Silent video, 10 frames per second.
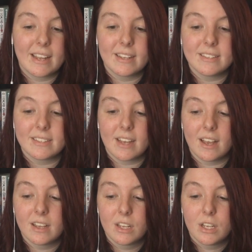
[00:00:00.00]
And
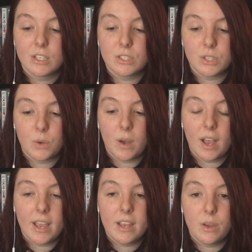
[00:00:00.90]
uh, so
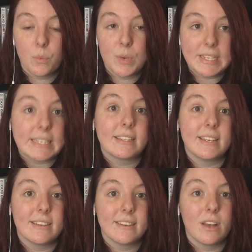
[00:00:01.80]
I
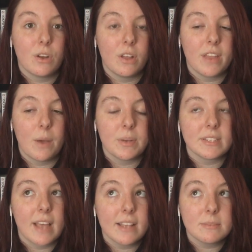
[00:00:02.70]
recently unhauled that one.
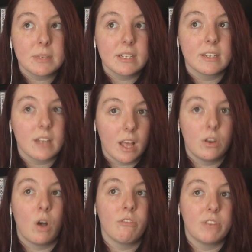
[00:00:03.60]
It hasn't been an
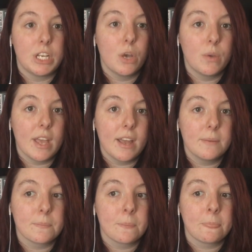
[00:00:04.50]
unhaul video
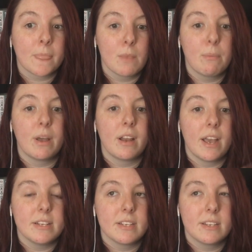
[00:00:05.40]
yet, but
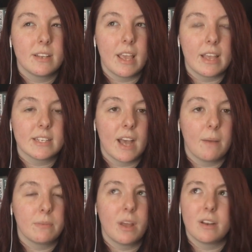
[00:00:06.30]
I did a
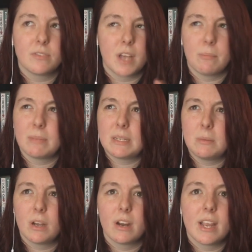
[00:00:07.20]
top, not a top of my
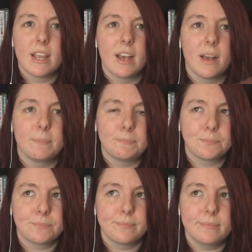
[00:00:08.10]
TBR, a uh,
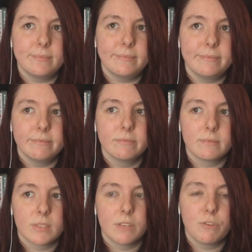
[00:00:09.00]

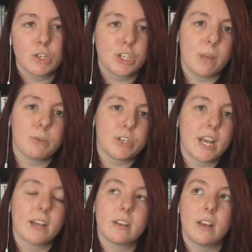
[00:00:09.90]
first chapter
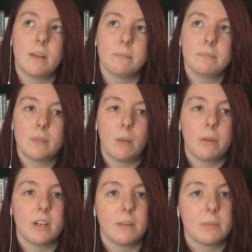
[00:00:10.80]
tag. Um, I'll
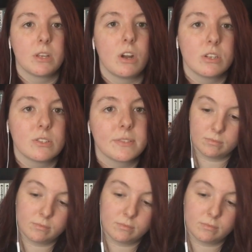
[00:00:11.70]
put it up in the cards.